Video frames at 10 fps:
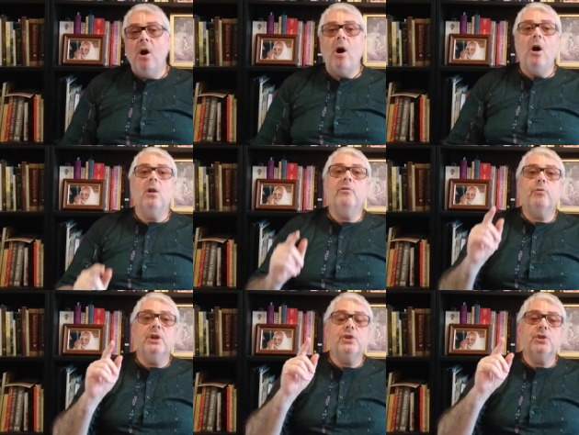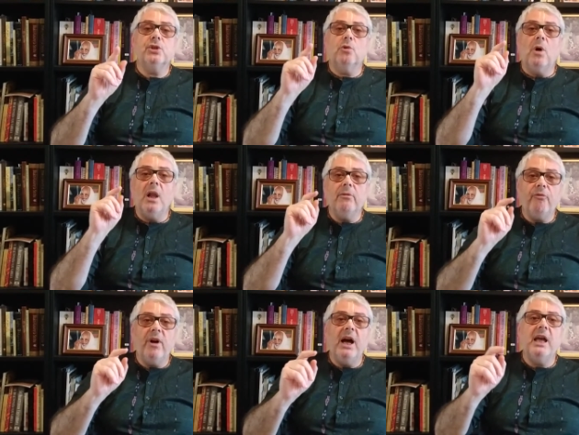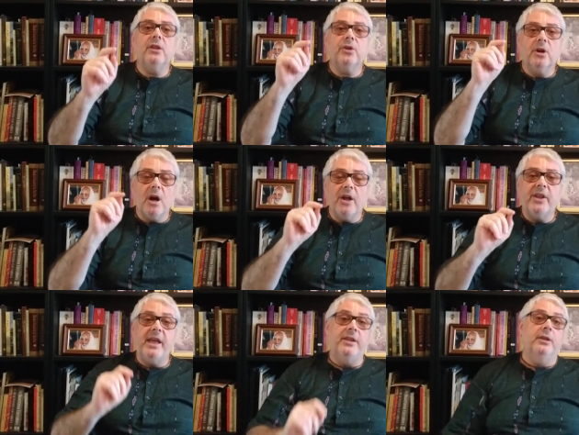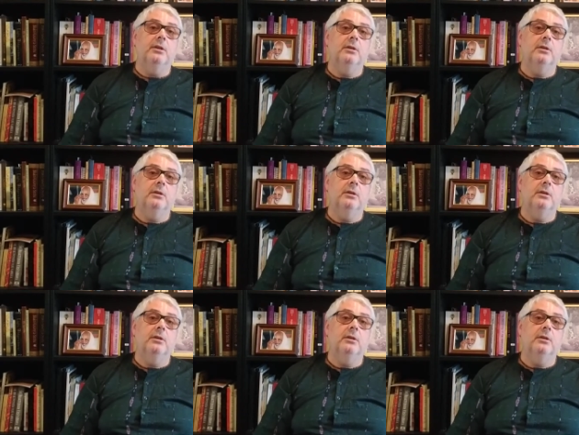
all of which qualify the Godhead